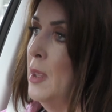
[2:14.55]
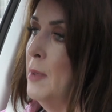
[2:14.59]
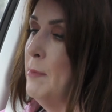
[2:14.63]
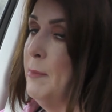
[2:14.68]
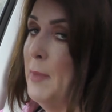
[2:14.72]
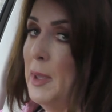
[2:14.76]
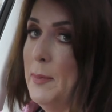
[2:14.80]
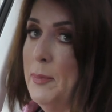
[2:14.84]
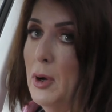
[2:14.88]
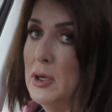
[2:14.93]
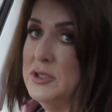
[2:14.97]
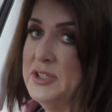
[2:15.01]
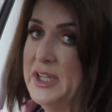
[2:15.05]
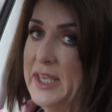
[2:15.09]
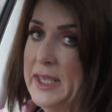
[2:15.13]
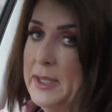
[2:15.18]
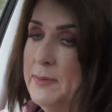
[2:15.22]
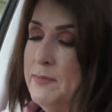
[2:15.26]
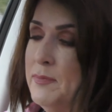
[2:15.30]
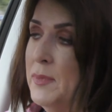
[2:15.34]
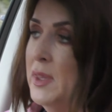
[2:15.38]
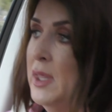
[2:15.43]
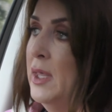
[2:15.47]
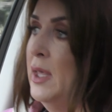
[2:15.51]
my body.
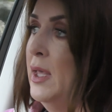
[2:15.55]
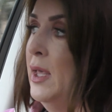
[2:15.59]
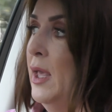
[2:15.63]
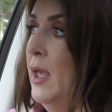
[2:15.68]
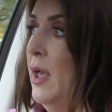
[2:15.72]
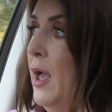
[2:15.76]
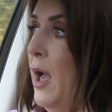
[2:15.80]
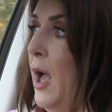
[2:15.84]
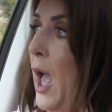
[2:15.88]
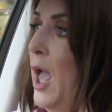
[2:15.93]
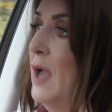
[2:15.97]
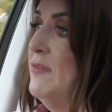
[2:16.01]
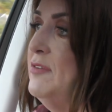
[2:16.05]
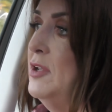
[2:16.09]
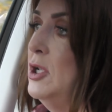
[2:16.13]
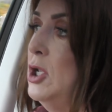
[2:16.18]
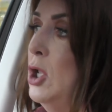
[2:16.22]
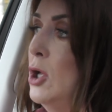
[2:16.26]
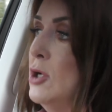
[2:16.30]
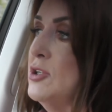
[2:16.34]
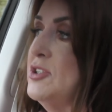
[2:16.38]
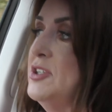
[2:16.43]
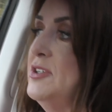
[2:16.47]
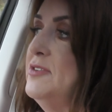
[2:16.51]
I have a
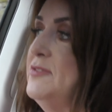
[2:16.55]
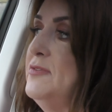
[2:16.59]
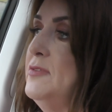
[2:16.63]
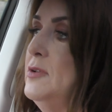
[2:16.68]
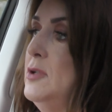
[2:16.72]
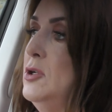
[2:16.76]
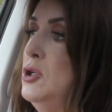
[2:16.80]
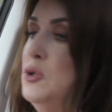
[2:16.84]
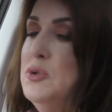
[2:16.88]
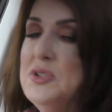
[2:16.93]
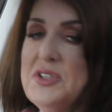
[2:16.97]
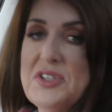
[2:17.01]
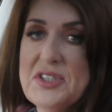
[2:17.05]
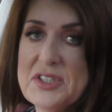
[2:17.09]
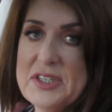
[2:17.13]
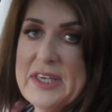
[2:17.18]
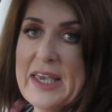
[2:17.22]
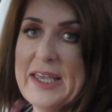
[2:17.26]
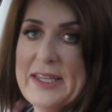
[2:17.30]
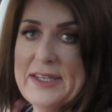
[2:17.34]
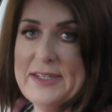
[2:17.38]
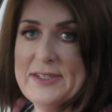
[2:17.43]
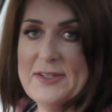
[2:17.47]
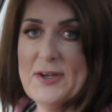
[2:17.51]
lot of loose
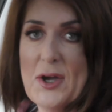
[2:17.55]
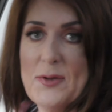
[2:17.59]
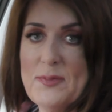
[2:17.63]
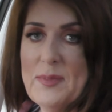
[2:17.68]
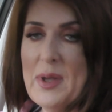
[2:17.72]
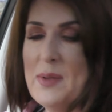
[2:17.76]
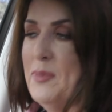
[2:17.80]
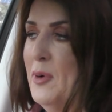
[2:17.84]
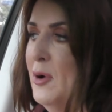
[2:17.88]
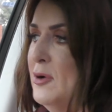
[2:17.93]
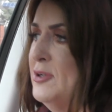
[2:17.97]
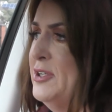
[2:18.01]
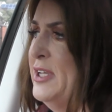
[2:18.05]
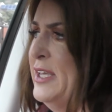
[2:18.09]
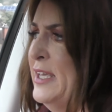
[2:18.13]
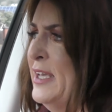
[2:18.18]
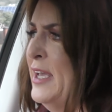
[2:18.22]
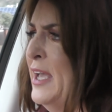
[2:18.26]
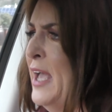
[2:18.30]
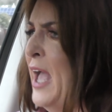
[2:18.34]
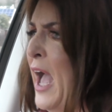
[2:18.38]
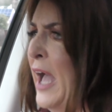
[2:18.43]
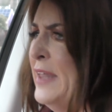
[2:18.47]
skin on my body,